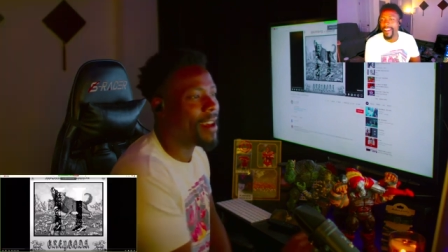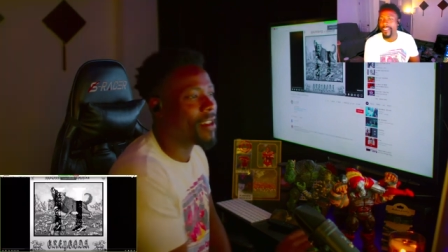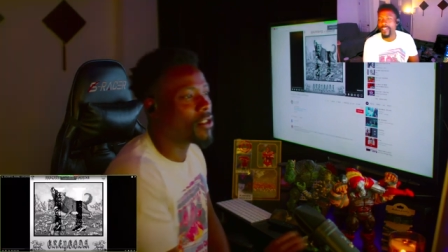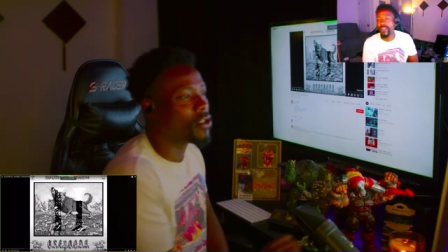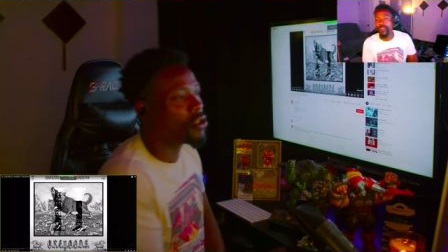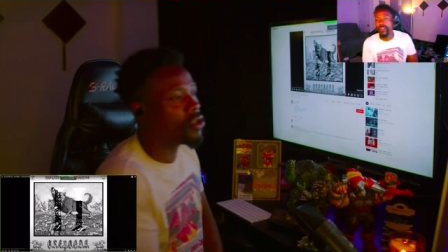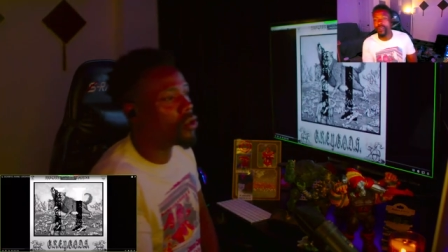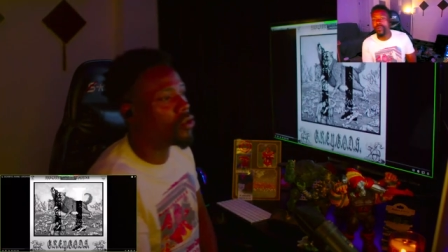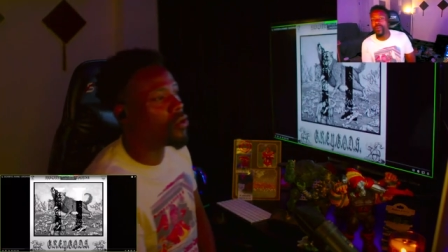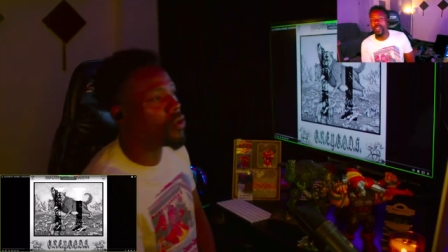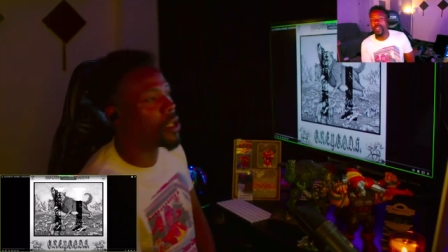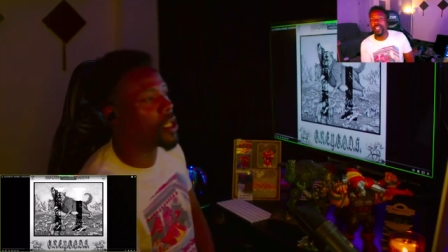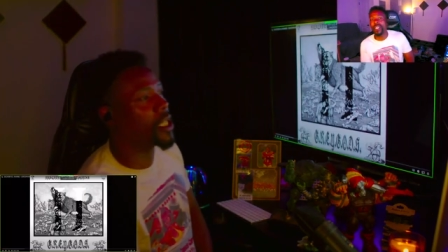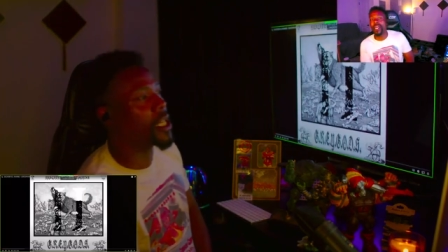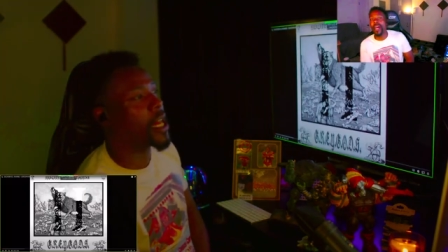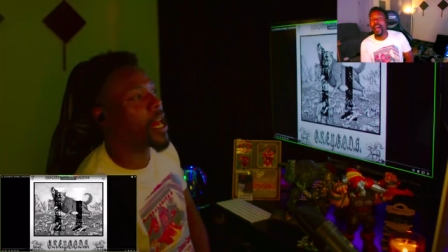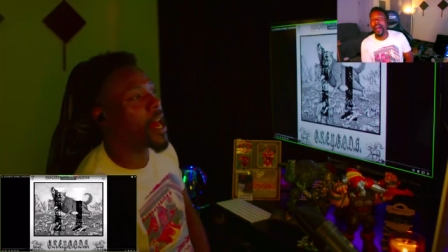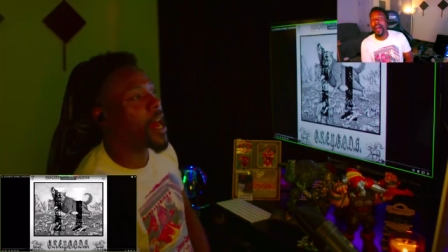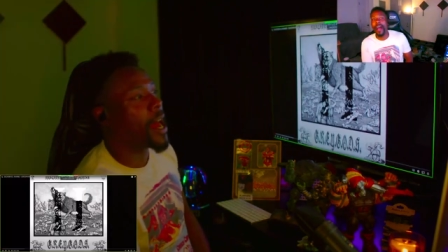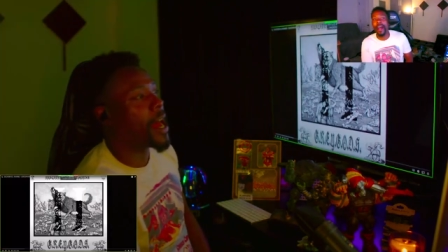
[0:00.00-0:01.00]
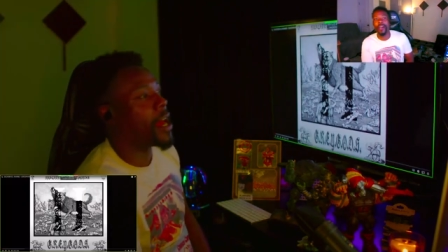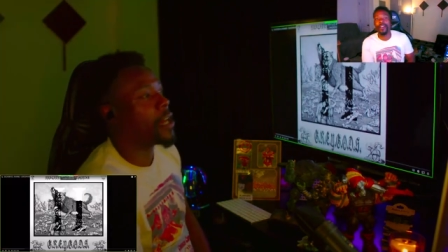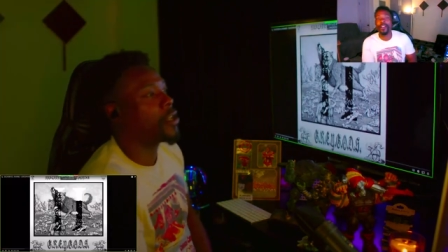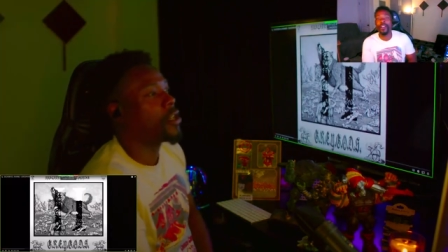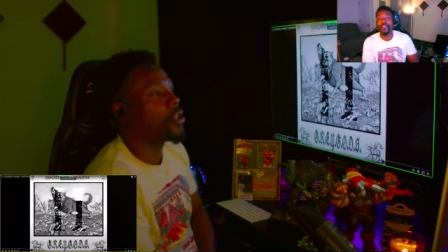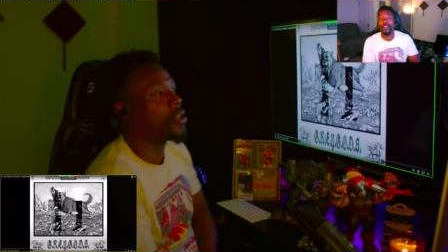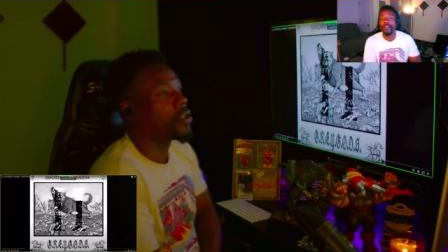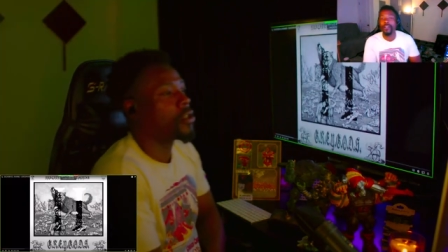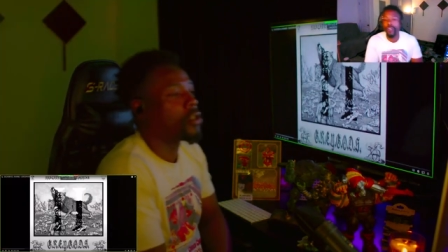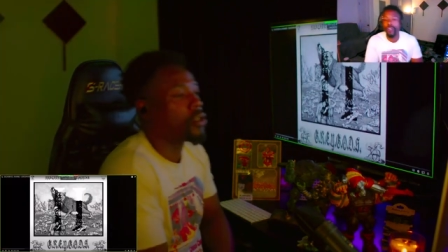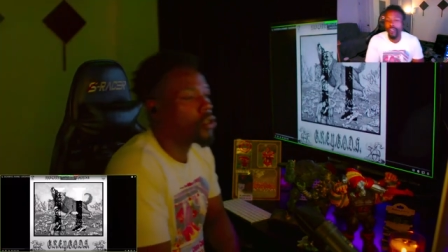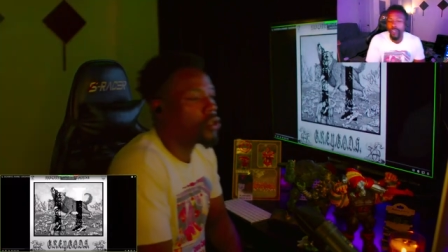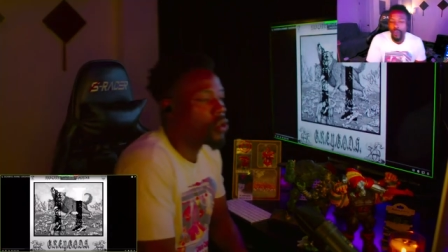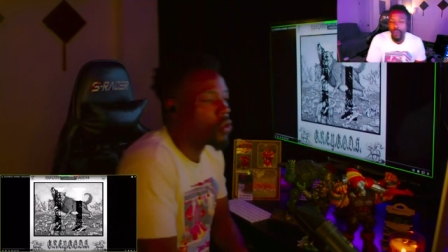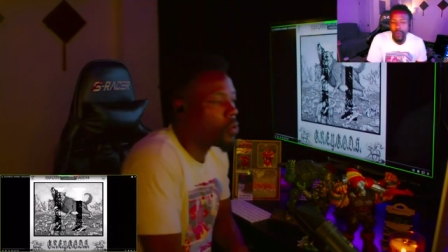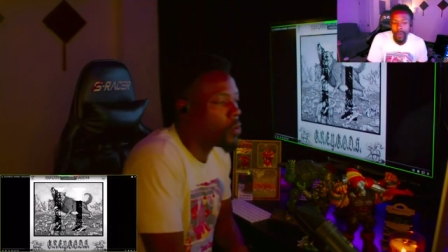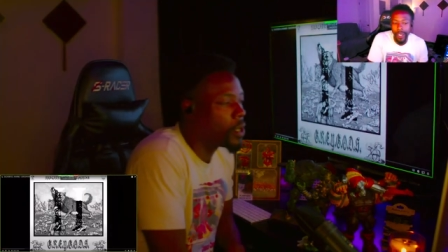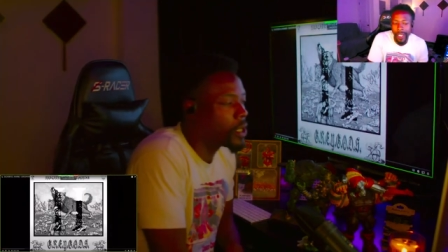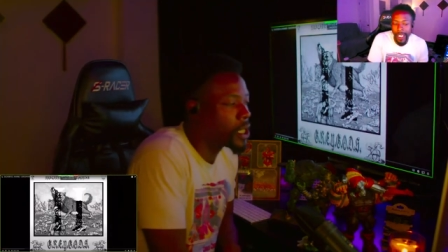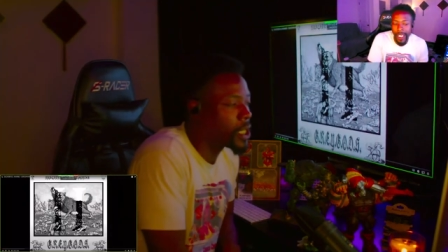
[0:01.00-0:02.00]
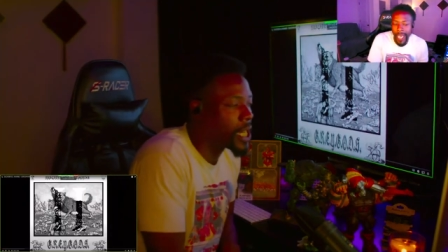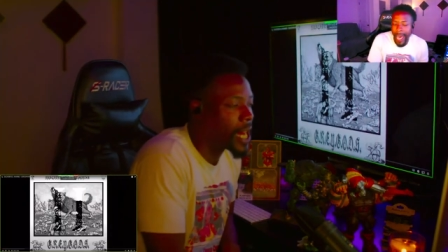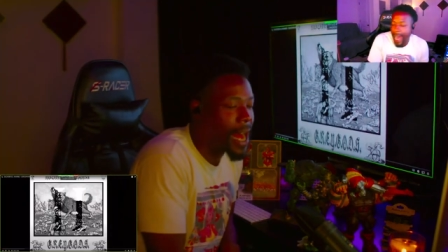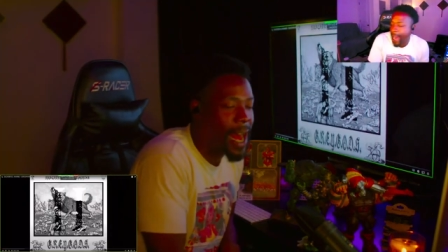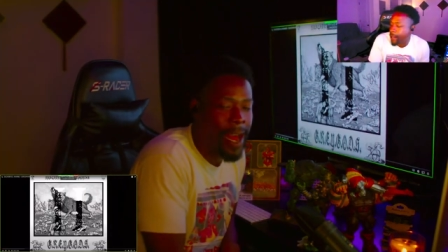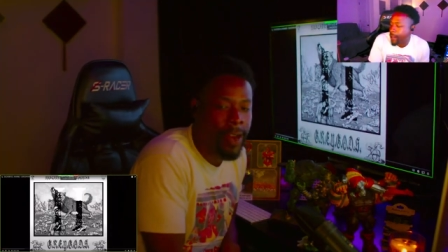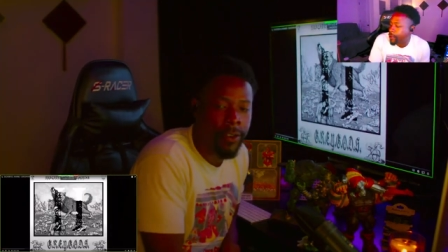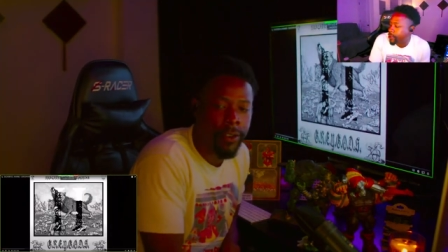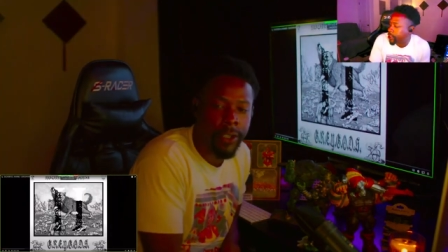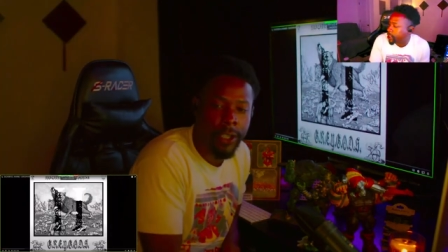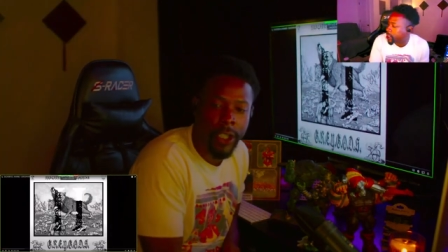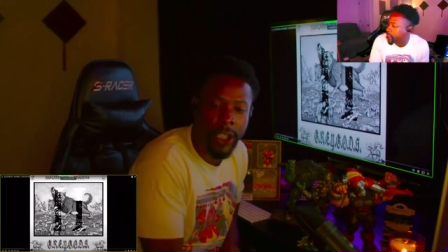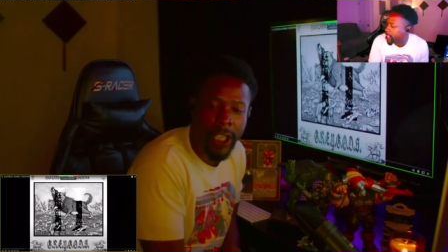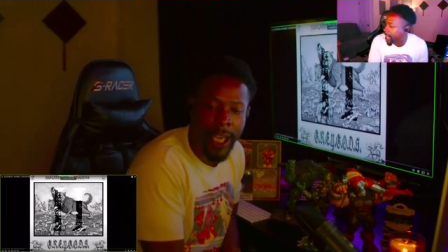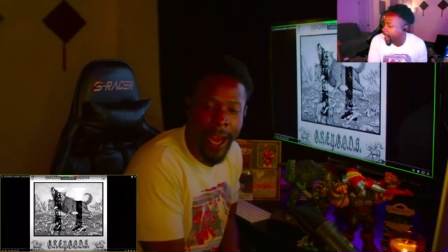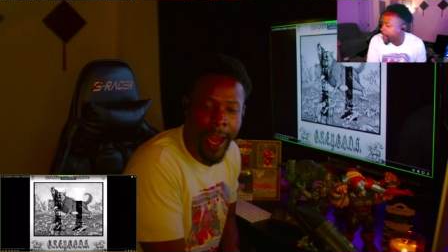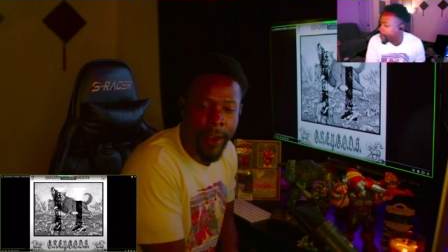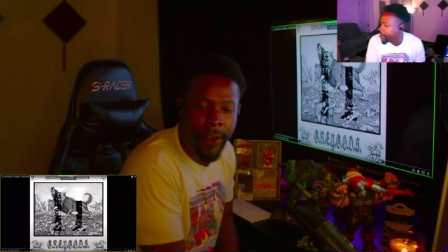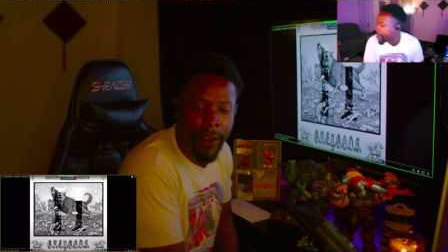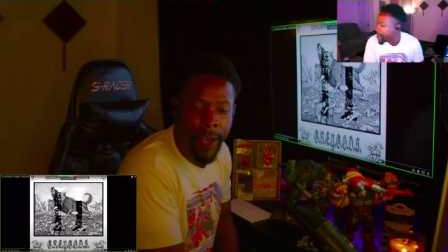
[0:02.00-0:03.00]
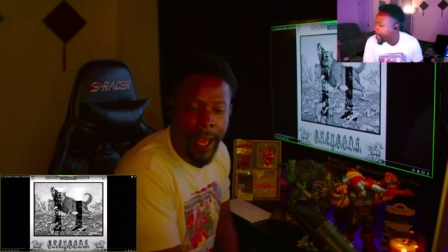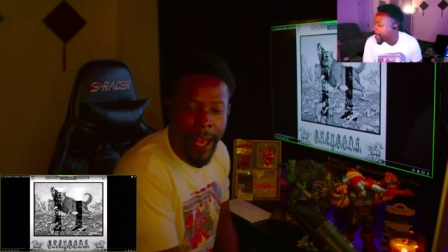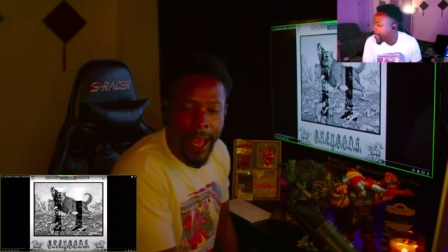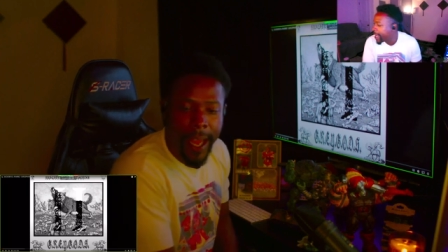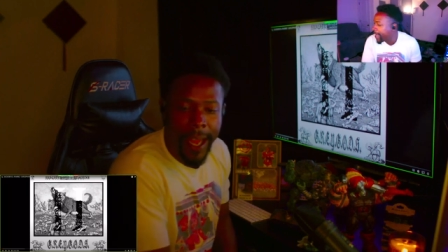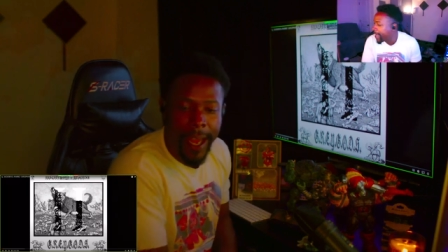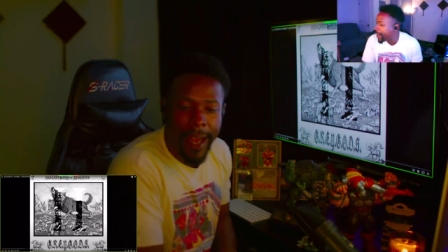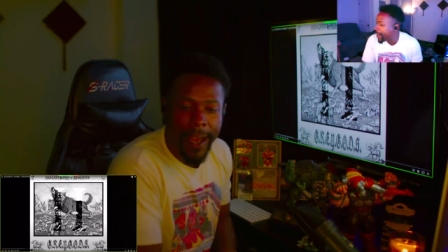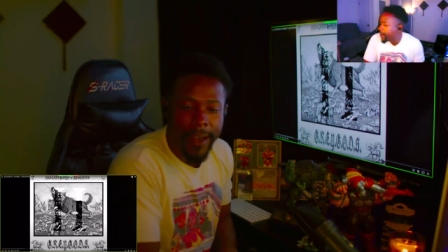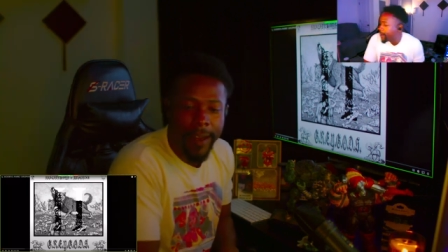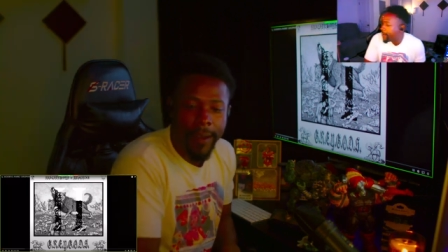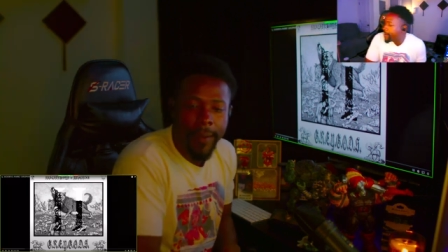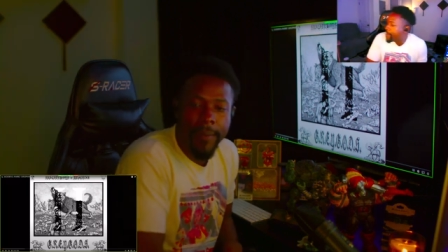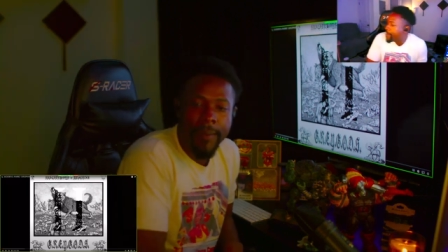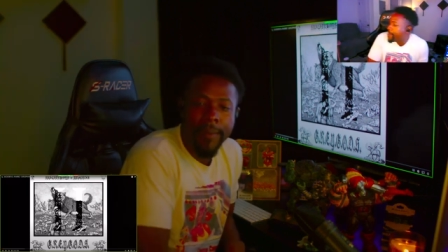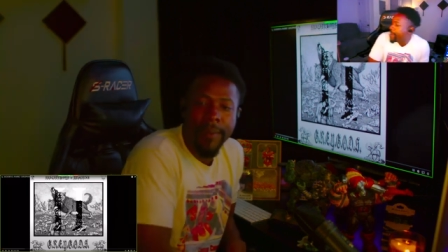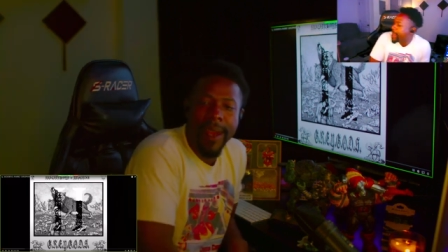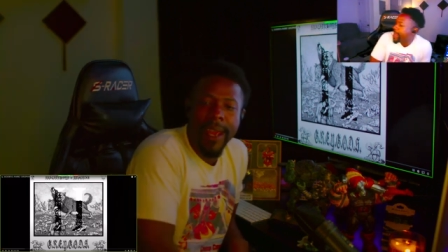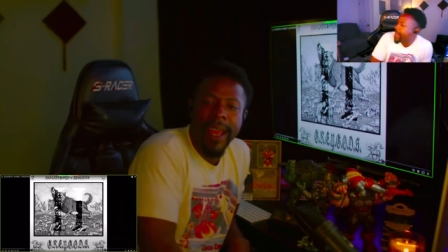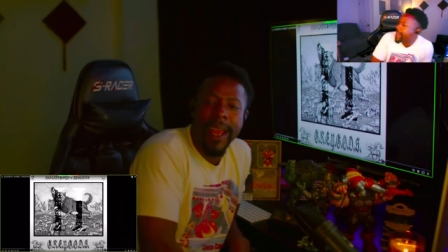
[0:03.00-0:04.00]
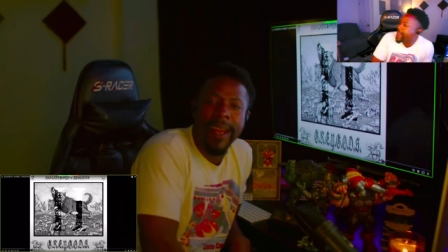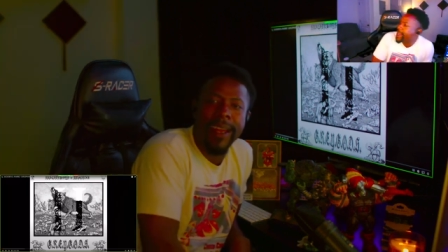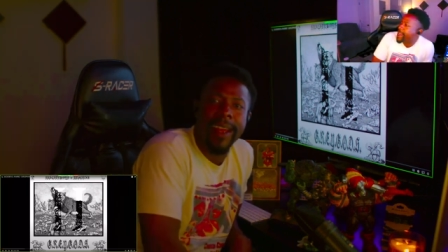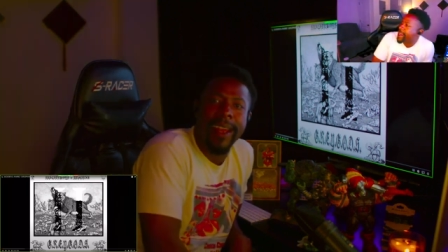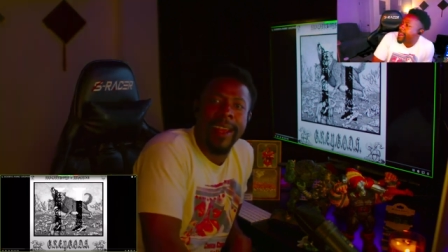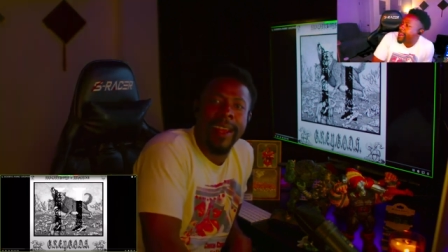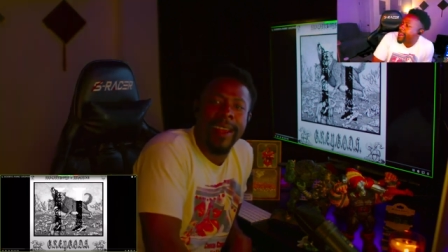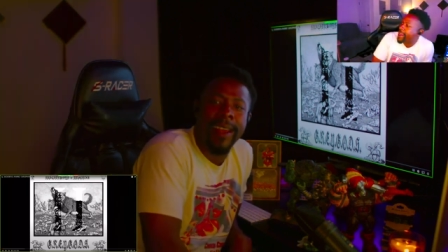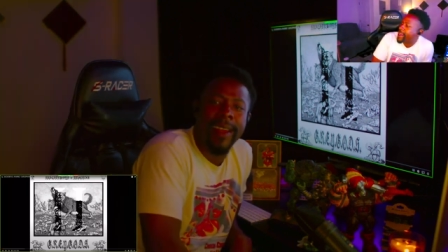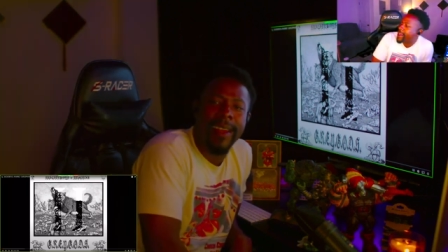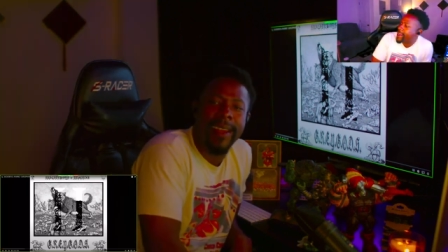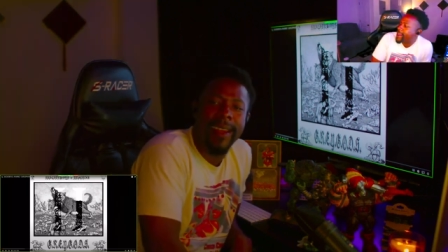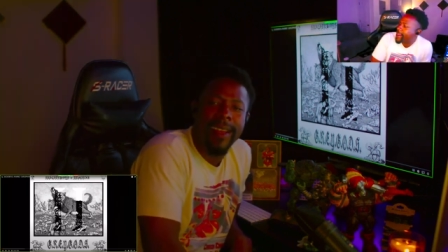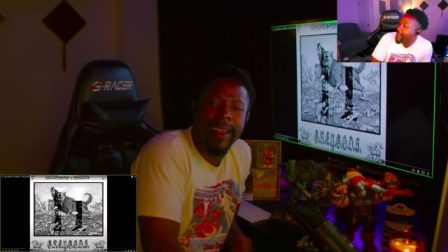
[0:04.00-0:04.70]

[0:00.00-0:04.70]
Suicide, su- suicide on the channel in a minute